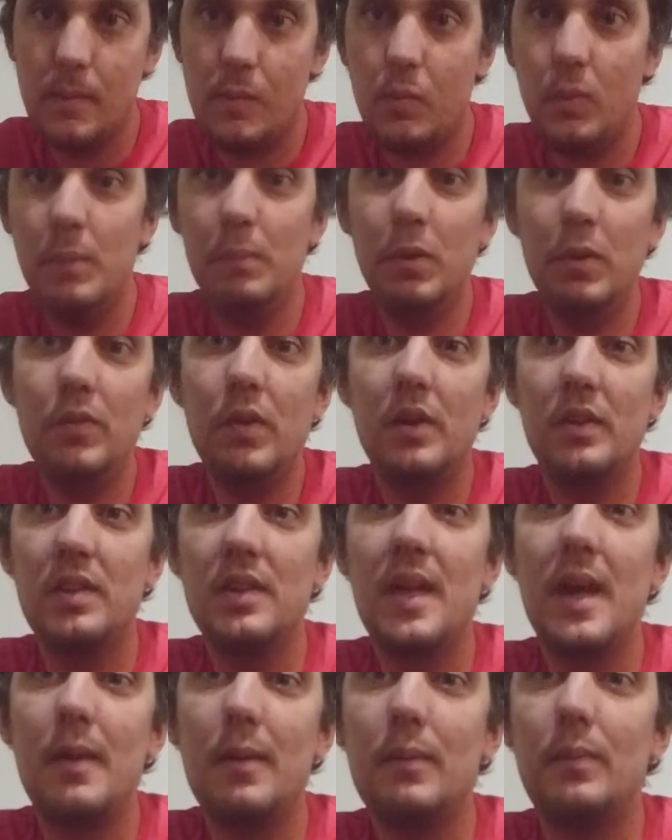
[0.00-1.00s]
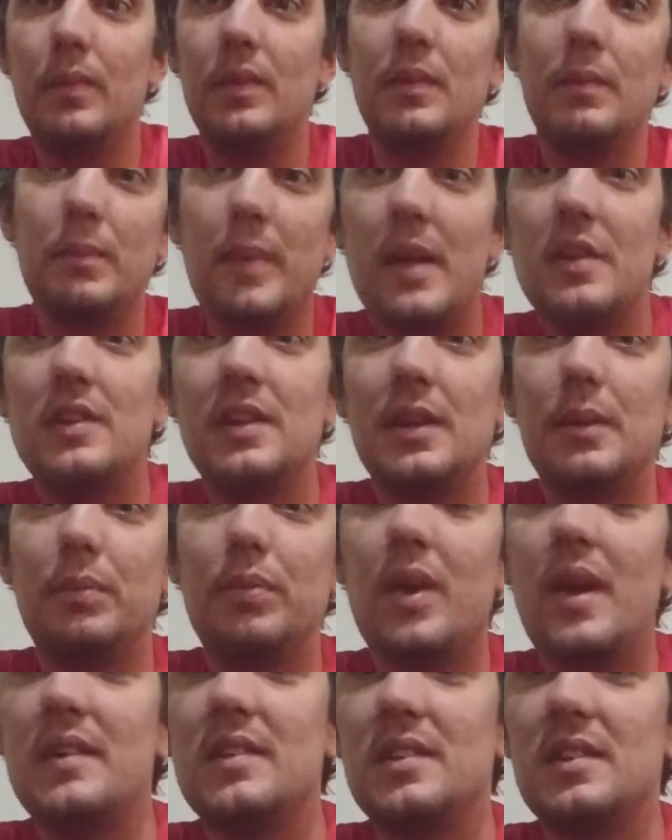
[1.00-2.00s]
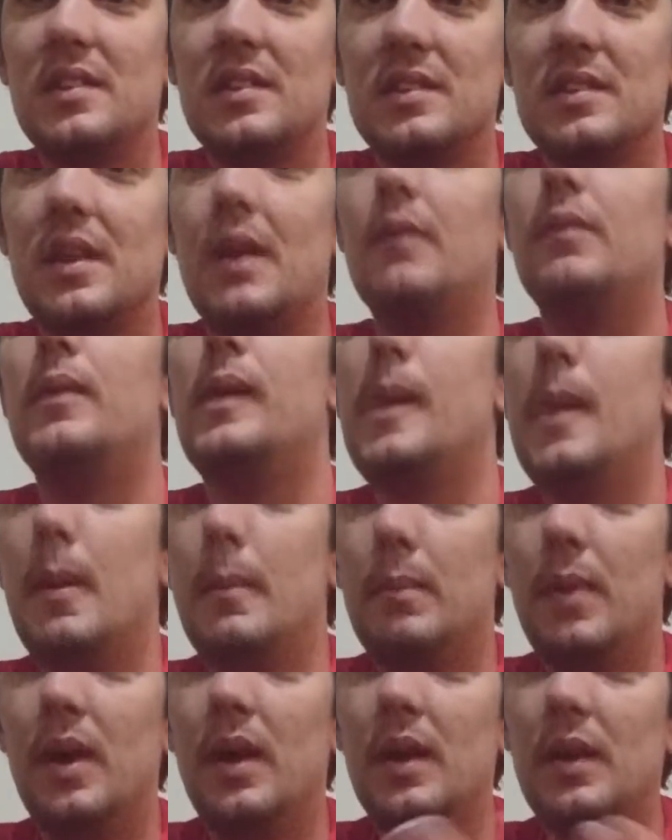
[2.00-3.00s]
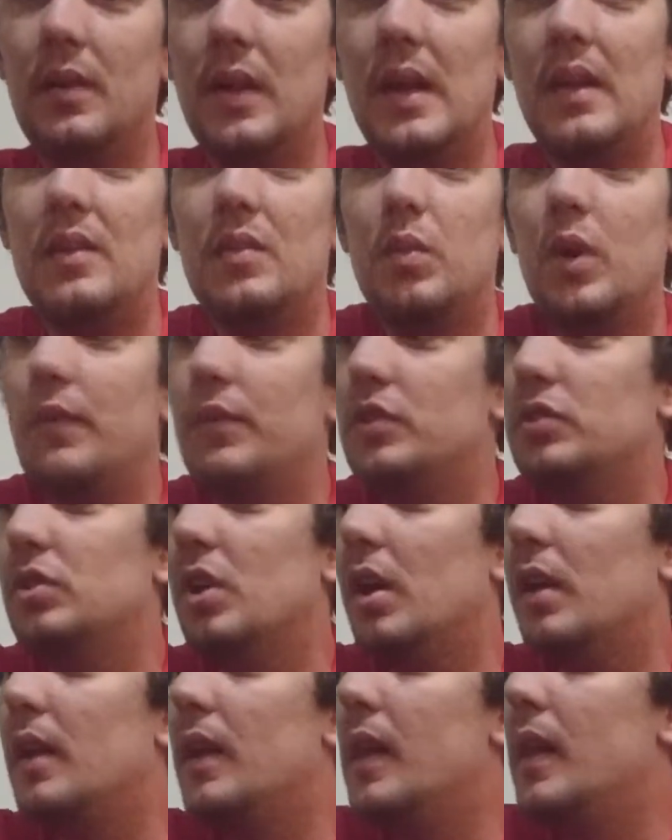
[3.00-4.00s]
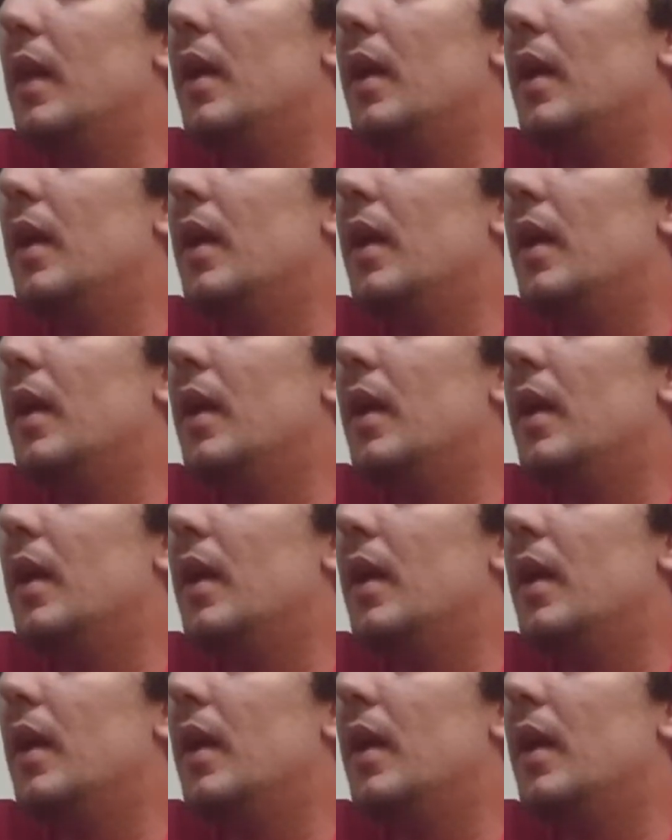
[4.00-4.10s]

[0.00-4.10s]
we move on to that about ticket prices and stuff. But it's worth a shot.